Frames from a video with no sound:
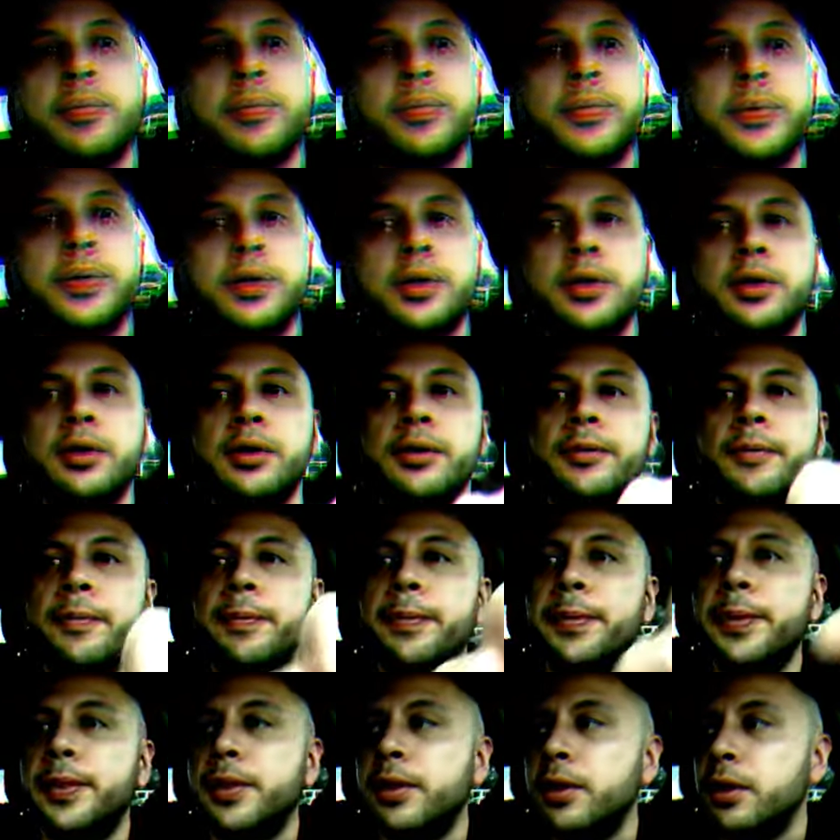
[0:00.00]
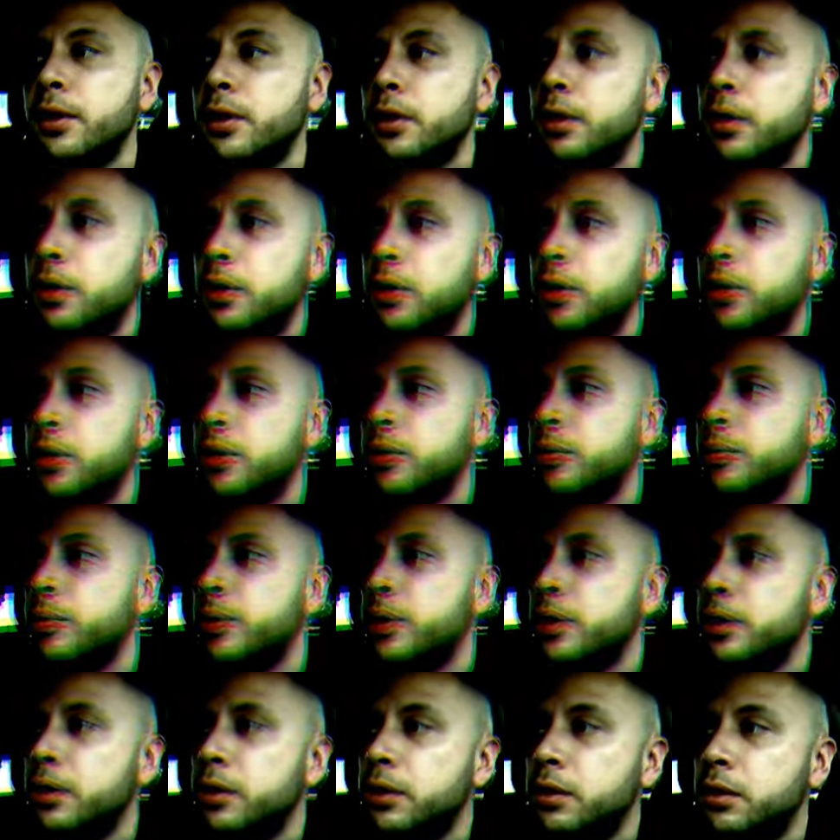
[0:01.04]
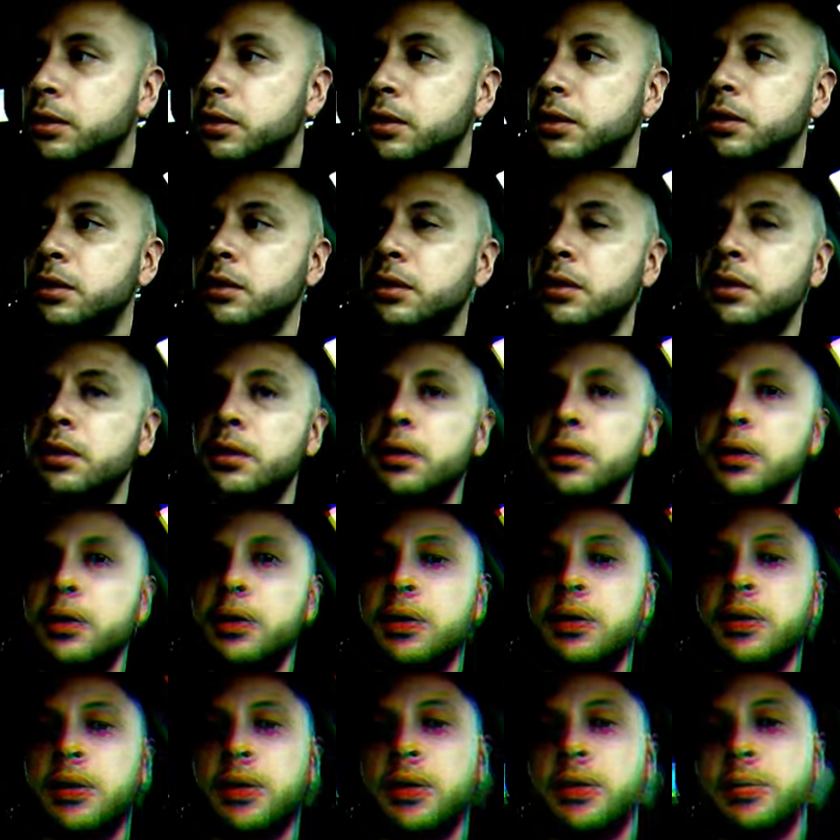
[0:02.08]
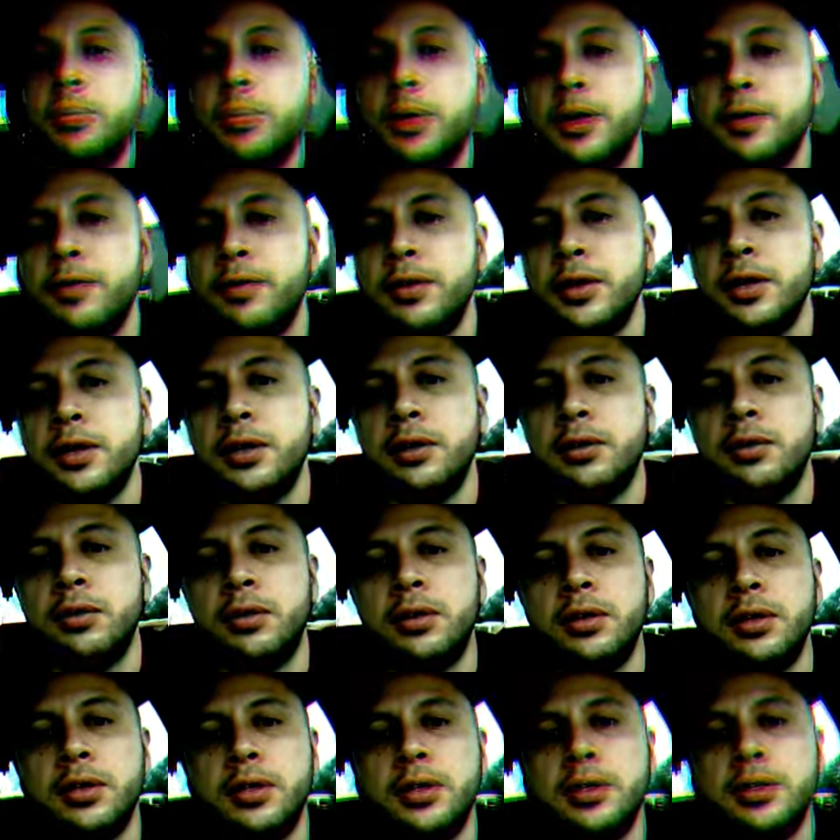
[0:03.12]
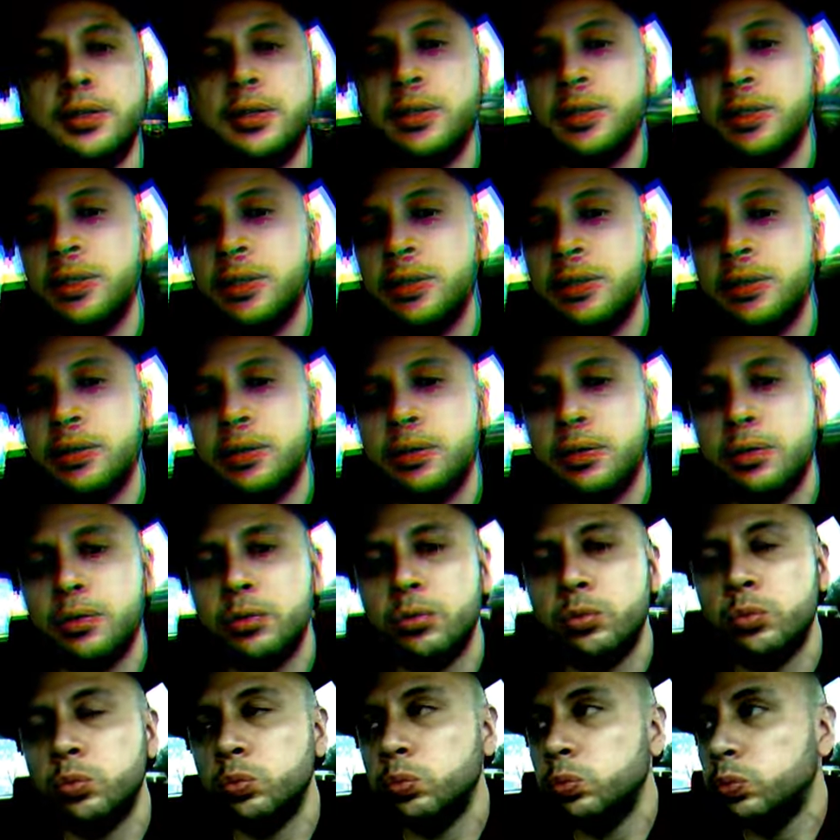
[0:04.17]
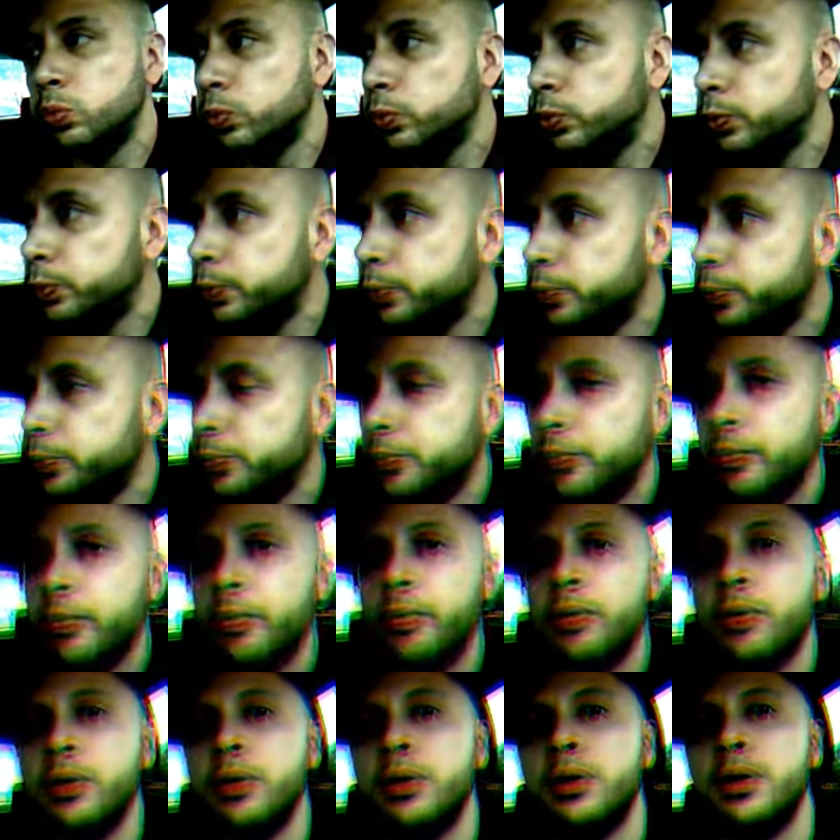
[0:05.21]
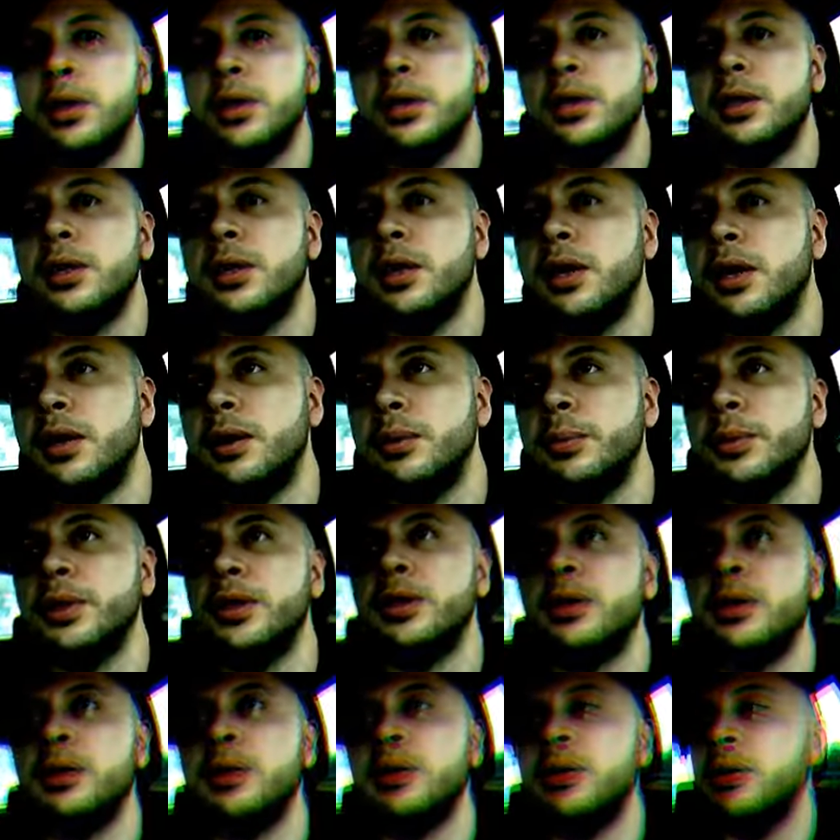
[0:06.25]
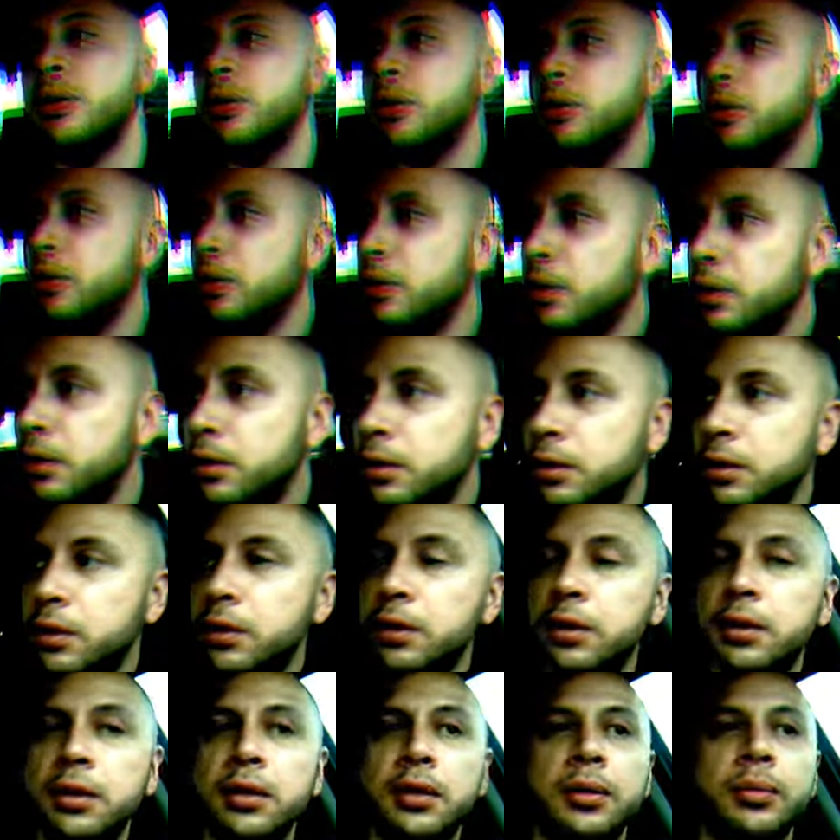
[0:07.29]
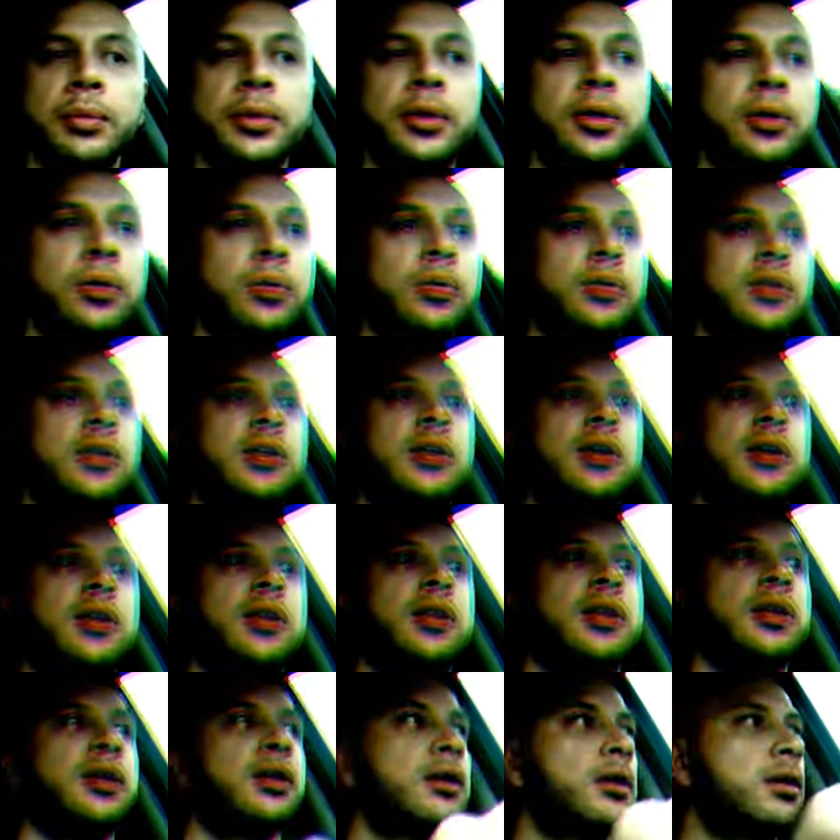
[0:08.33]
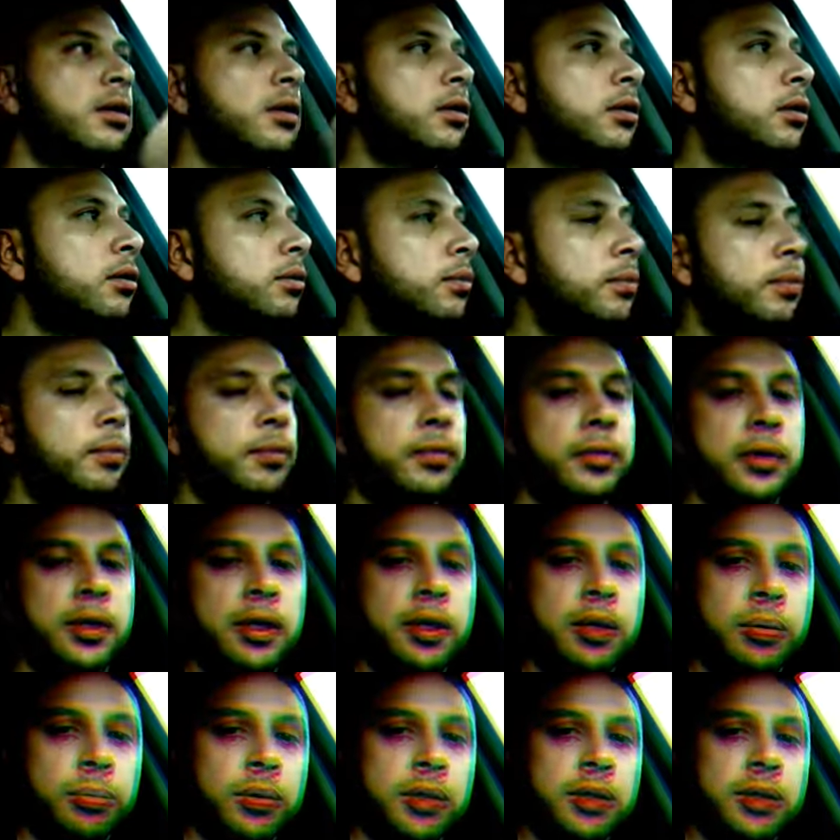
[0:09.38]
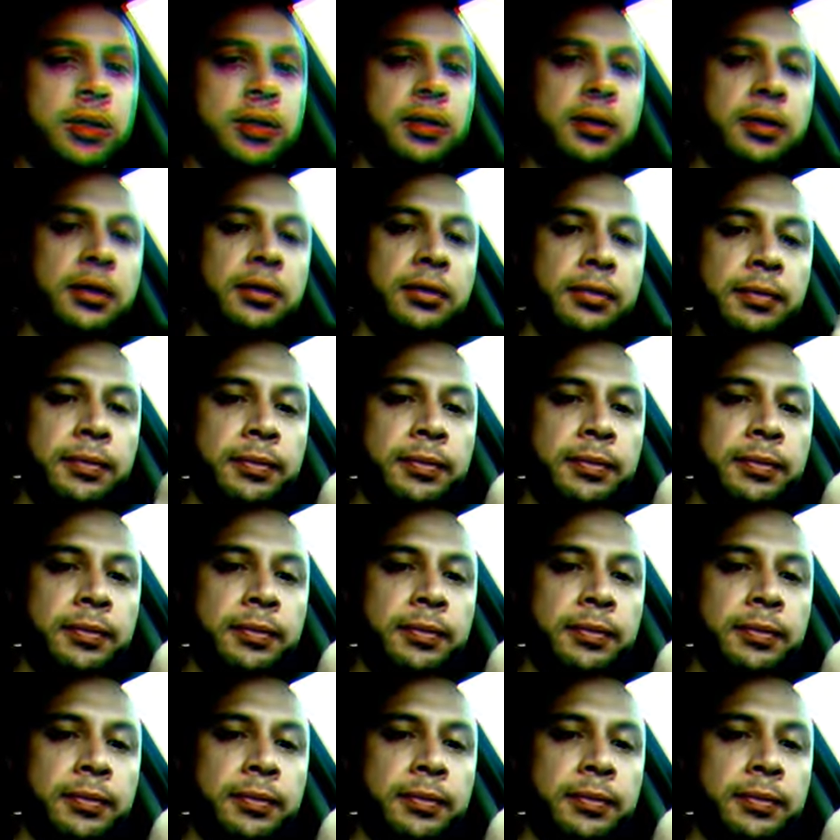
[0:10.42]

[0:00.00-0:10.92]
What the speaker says: But anyway, that's my video on this shit, so y'all could comment. Let me know what y'all think, yo. Y'all be easy.